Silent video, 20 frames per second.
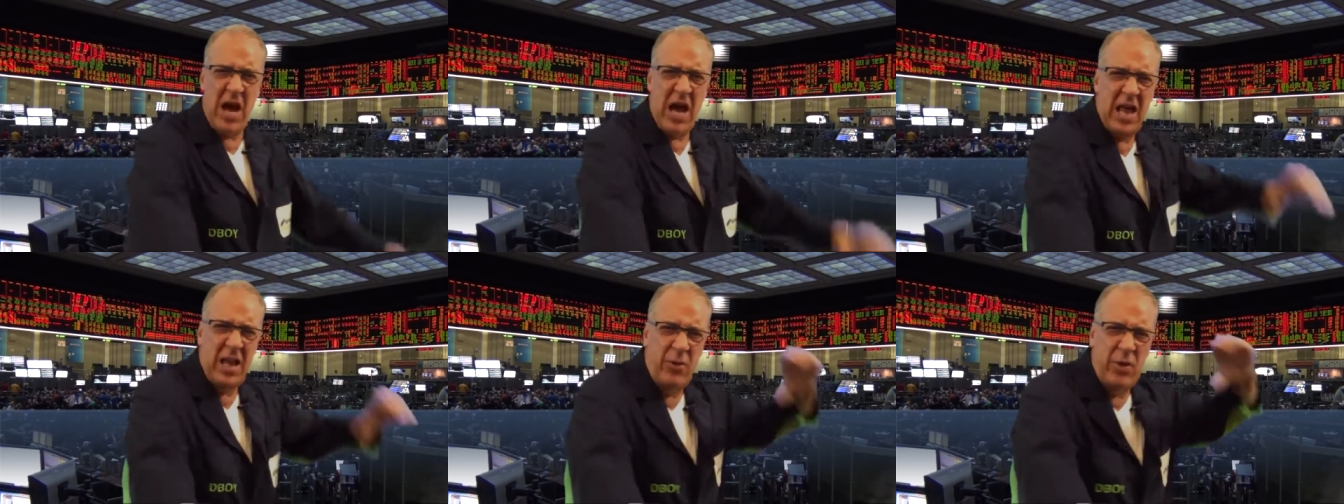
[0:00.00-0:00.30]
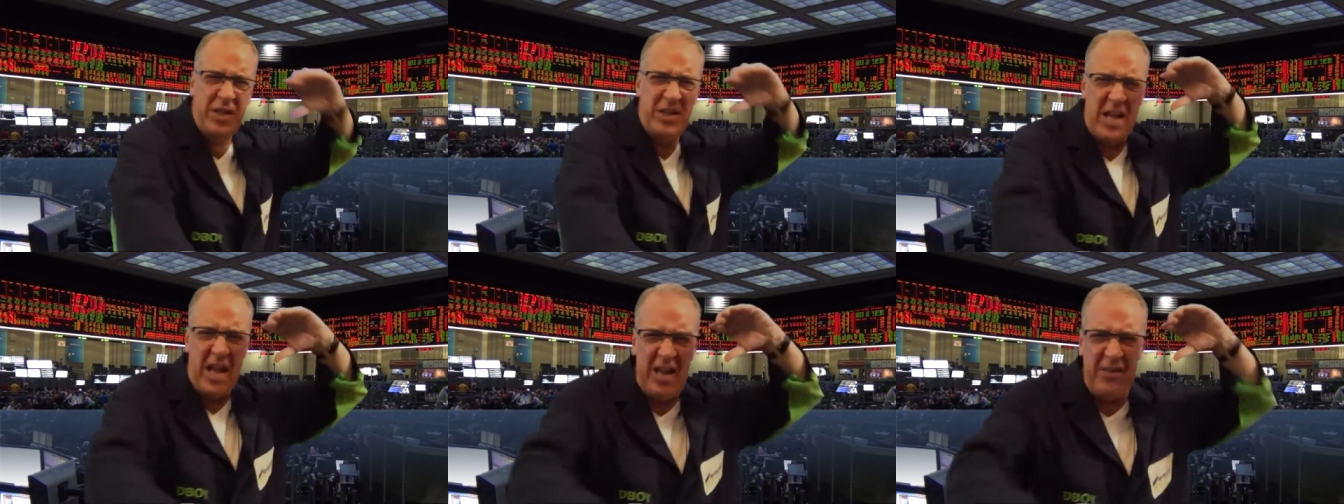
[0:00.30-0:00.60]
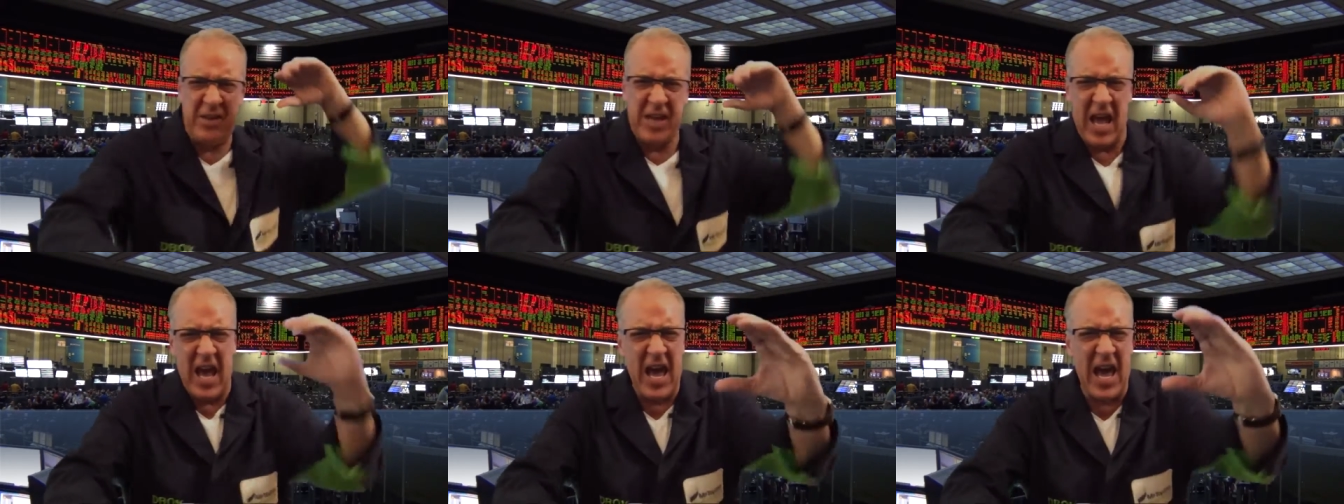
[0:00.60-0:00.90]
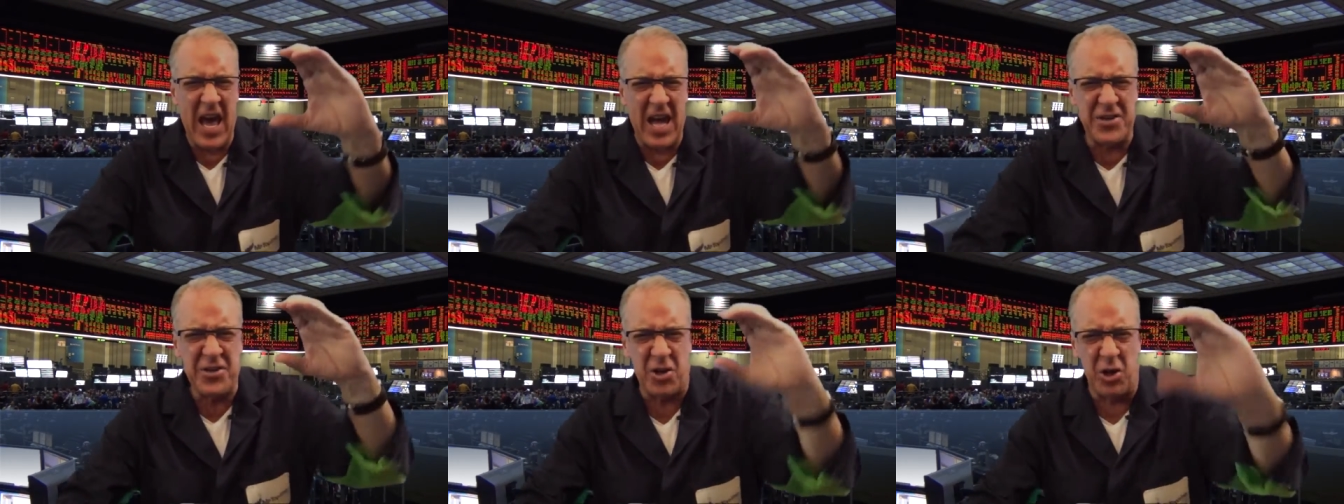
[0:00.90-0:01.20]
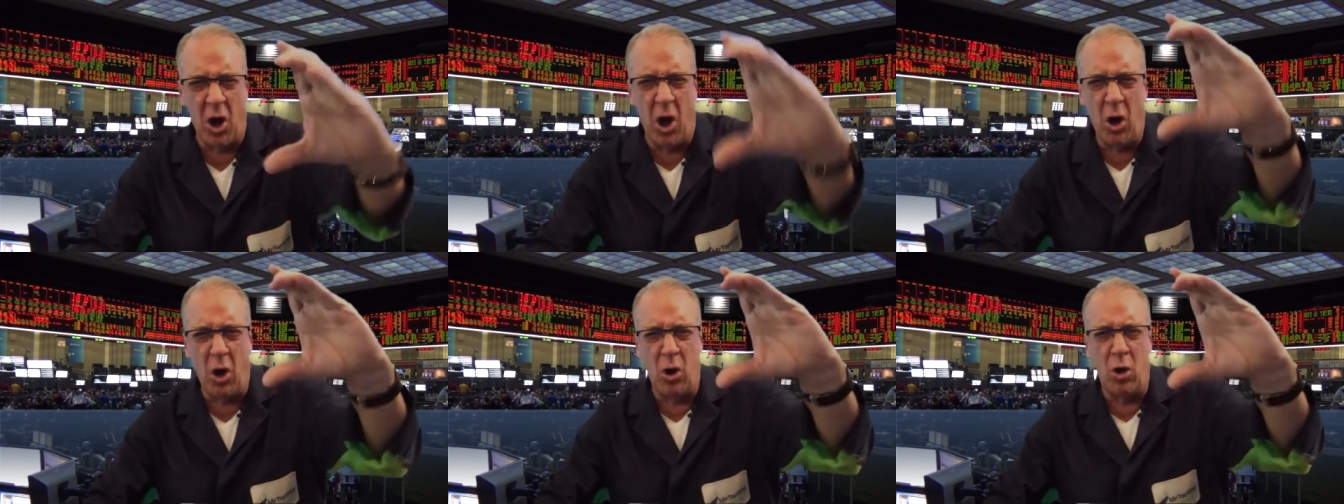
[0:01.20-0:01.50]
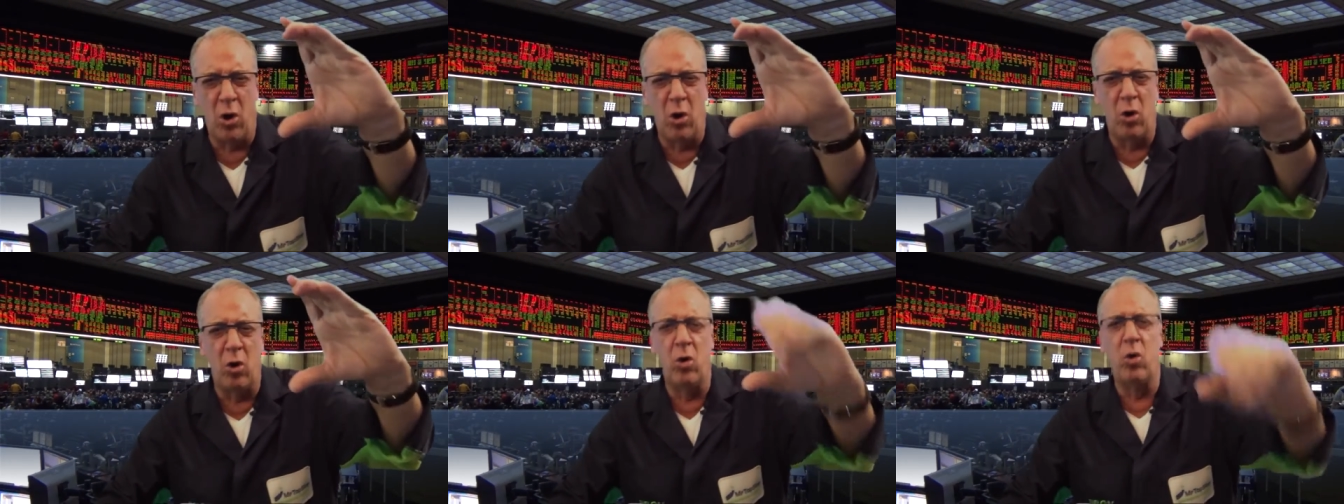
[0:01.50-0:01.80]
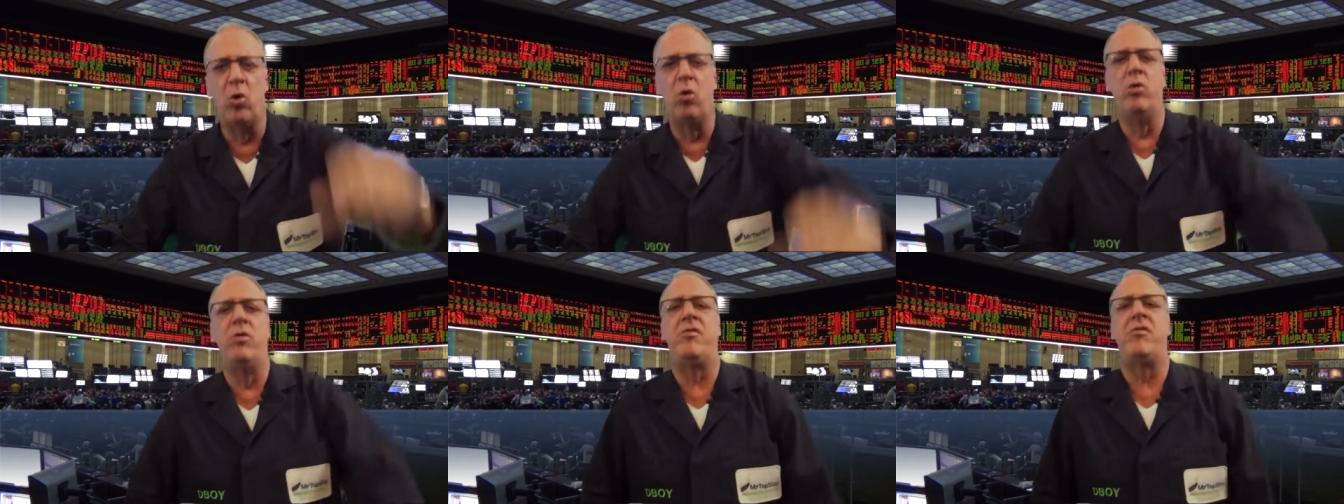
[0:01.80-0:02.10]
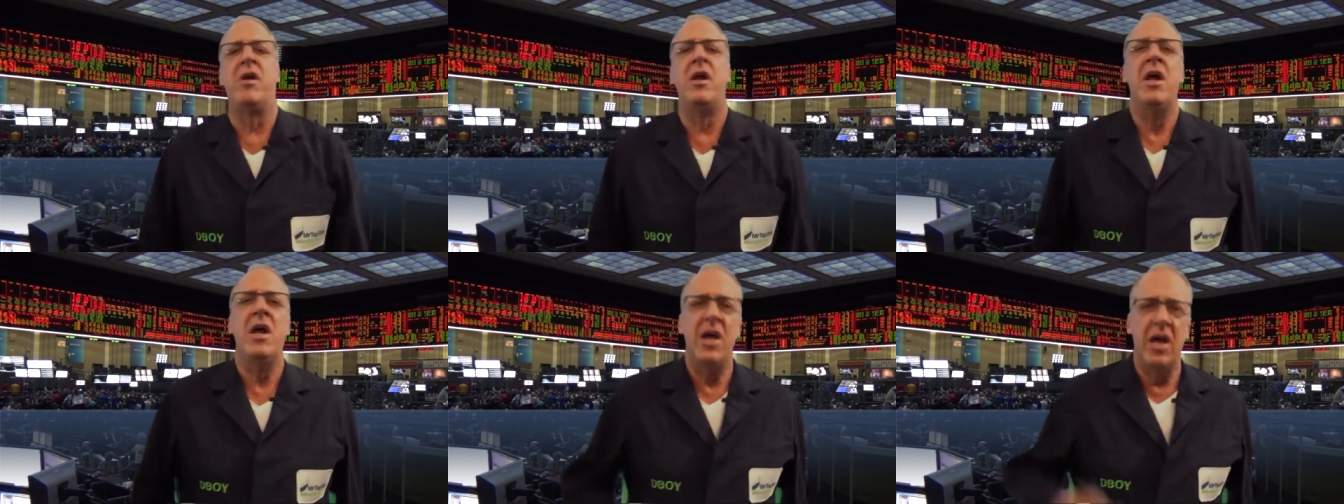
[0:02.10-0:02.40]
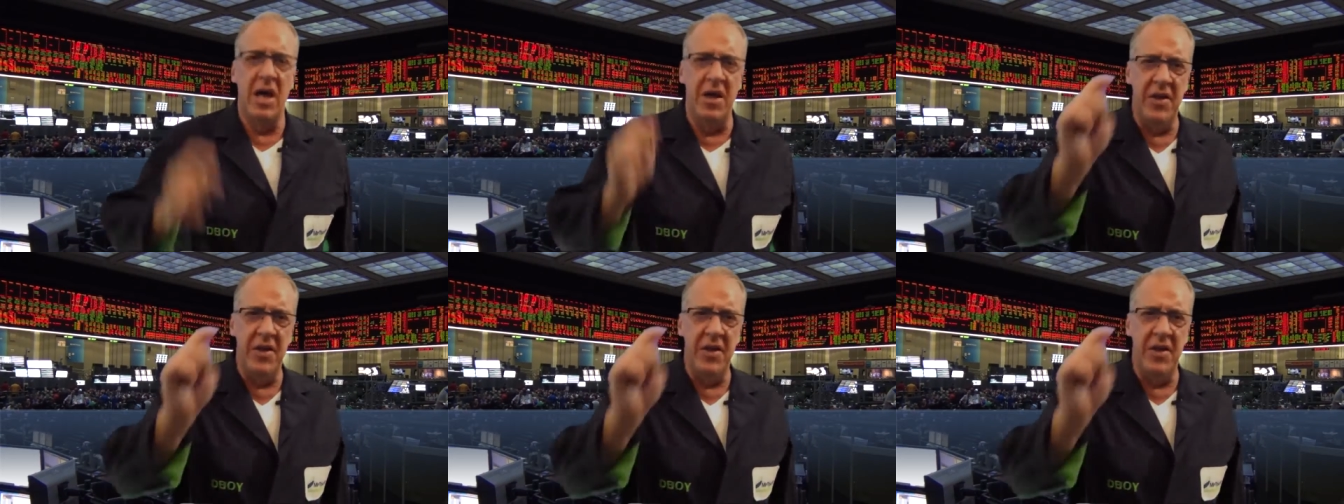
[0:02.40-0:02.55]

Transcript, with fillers: Riley with today's Cash Close.